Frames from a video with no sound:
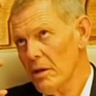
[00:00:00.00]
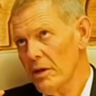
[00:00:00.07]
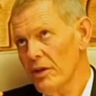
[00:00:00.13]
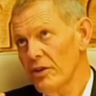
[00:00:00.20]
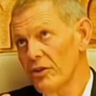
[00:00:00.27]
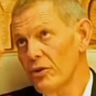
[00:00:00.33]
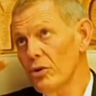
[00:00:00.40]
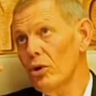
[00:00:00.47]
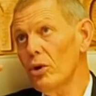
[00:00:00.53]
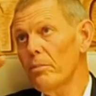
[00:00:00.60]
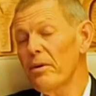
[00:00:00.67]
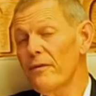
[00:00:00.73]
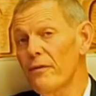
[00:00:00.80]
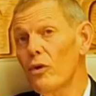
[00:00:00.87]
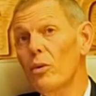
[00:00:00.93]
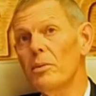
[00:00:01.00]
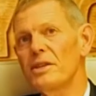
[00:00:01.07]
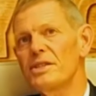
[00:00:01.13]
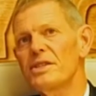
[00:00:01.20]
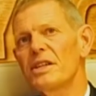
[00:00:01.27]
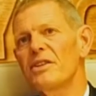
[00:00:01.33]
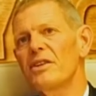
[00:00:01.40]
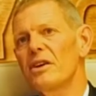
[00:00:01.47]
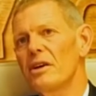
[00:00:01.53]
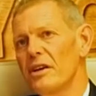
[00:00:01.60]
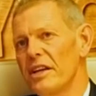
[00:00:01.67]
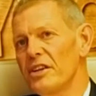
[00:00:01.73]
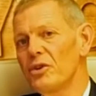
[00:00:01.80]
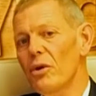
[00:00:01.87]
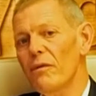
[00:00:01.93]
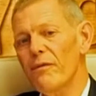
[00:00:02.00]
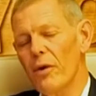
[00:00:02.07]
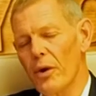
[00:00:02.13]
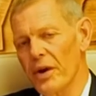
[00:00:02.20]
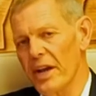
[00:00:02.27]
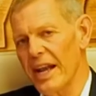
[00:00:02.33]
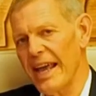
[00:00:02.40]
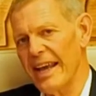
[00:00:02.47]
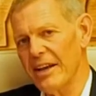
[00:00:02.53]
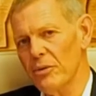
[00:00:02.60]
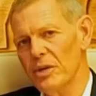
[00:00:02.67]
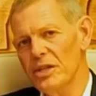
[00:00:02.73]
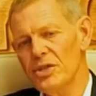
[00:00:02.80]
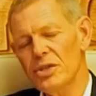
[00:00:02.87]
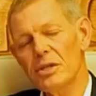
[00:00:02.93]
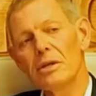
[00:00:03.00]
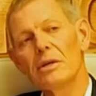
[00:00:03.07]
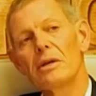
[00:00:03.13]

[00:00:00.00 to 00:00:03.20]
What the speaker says: your performance in your foreign language